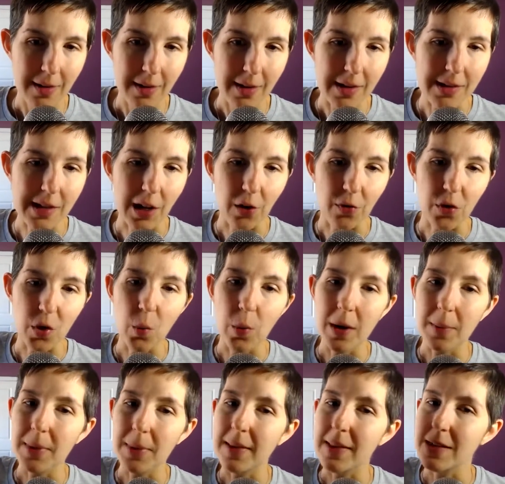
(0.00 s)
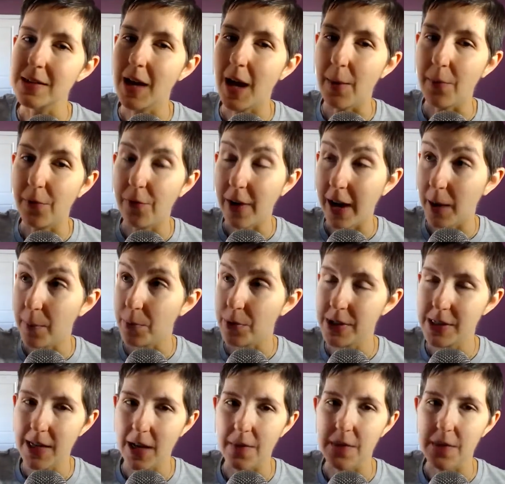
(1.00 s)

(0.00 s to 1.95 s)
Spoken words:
is that if you want to be the top 5%,